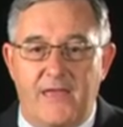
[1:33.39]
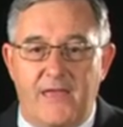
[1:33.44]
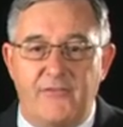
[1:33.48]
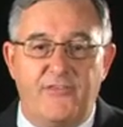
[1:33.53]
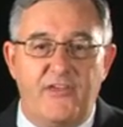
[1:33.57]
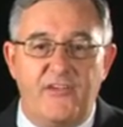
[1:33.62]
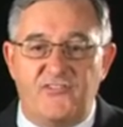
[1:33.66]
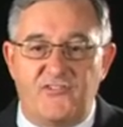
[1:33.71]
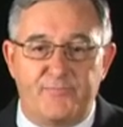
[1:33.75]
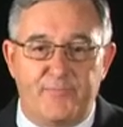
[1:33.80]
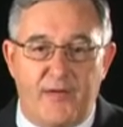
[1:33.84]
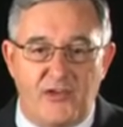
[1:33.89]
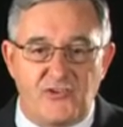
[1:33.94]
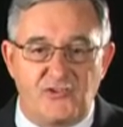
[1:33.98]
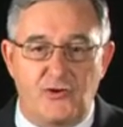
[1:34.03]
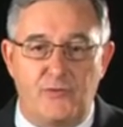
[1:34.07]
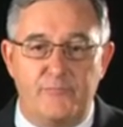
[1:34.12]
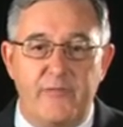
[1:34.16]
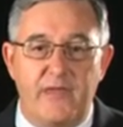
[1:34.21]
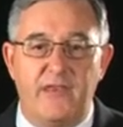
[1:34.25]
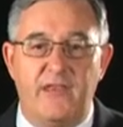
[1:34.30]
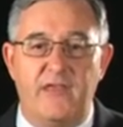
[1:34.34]
In these
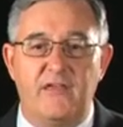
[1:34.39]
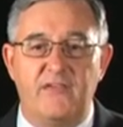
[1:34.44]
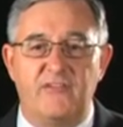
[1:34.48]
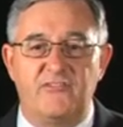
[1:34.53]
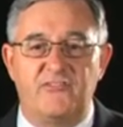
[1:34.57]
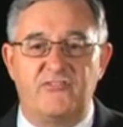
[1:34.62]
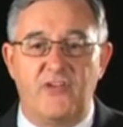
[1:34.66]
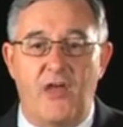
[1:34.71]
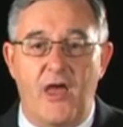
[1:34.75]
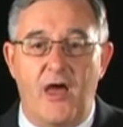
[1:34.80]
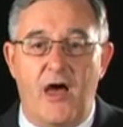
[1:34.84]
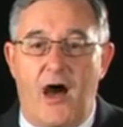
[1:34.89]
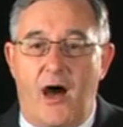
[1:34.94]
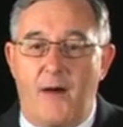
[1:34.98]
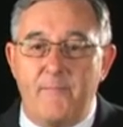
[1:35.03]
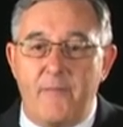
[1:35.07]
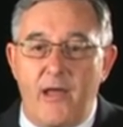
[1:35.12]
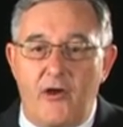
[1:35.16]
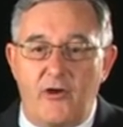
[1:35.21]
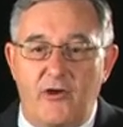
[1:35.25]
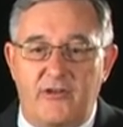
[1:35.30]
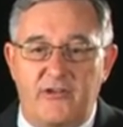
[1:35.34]
special meetings,
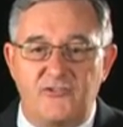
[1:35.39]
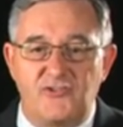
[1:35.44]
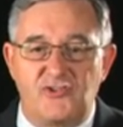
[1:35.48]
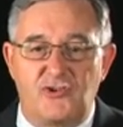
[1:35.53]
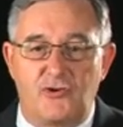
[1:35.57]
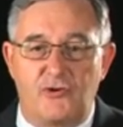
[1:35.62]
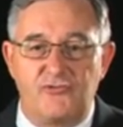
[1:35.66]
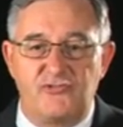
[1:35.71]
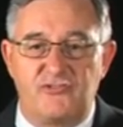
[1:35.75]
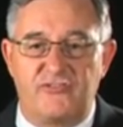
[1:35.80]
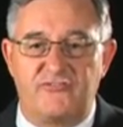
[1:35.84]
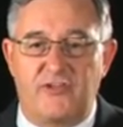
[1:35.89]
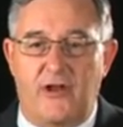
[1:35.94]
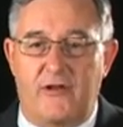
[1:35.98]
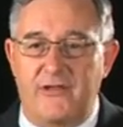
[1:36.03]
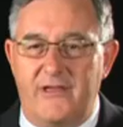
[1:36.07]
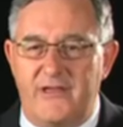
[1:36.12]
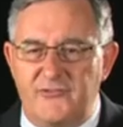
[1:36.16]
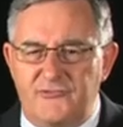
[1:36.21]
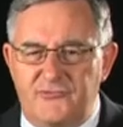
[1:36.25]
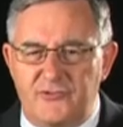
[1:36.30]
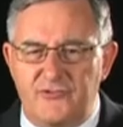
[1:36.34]
American churches
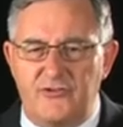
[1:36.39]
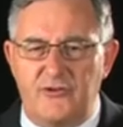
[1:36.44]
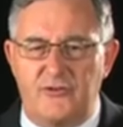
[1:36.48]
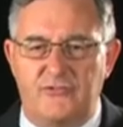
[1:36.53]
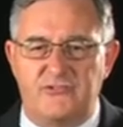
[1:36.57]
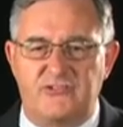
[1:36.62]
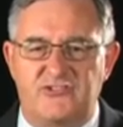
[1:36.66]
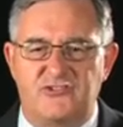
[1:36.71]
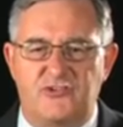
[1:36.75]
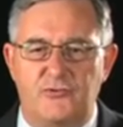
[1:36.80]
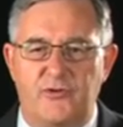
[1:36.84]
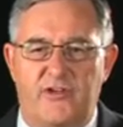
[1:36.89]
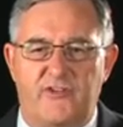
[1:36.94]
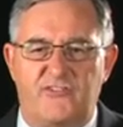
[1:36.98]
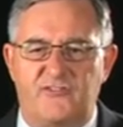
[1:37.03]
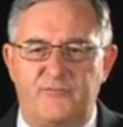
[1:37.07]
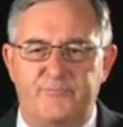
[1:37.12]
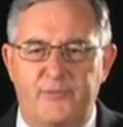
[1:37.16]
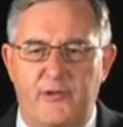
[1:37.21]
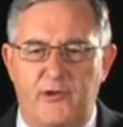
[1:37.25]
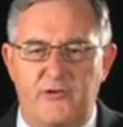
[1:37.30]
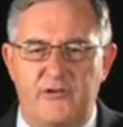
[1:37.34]
are introduced to
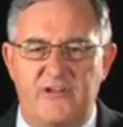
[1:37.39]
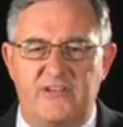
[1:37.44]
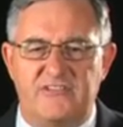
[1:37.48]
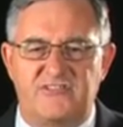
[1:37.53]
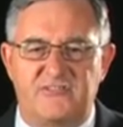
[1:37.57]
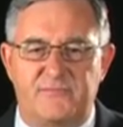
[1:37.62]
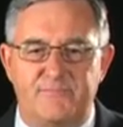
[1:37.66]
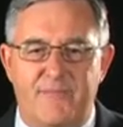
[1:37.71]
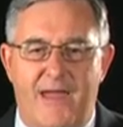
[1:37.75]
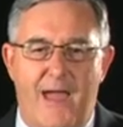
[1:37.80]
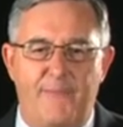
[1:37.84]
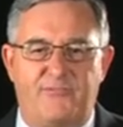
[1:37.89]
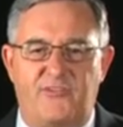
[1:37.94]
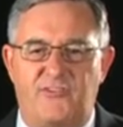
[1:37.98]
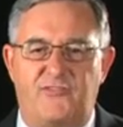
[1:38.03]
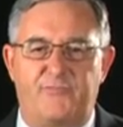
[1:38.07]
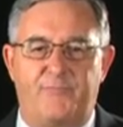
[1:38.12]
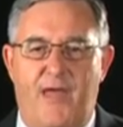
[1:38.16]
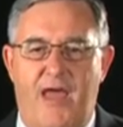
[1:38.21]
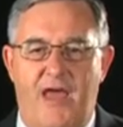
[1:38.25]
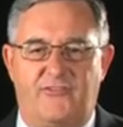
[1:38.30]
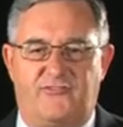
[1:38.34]
experienced
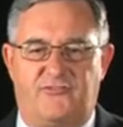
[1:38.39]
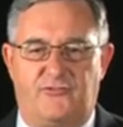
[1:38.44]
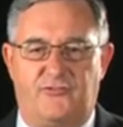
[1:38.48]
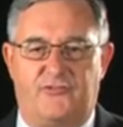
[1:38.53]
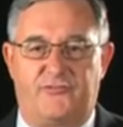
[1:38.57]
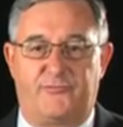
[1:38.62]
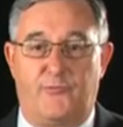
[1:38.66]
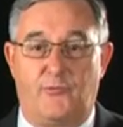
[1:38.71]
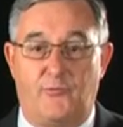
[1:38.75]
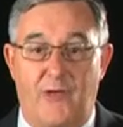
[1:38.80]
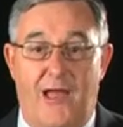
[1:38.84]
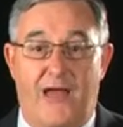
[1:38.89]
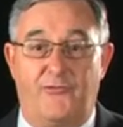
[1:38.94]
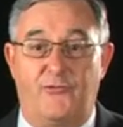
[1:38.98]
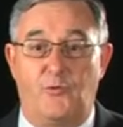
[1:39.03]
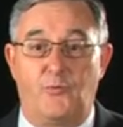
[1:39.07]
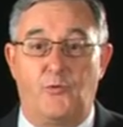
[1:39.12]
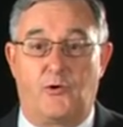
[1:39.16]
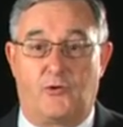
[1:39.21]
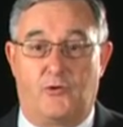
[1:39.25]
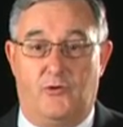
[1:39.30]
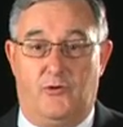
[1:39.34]
Baptist pastors from
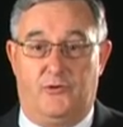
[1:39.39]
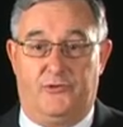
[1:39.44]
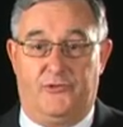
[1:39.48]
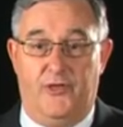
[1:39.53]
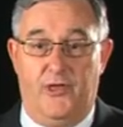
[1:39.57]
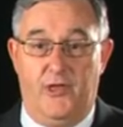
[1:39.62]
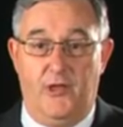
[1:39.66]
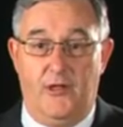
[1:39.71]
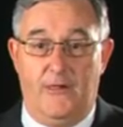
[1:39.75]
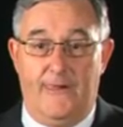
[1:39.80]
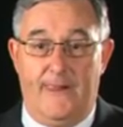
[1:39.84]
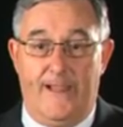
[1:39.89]
around the world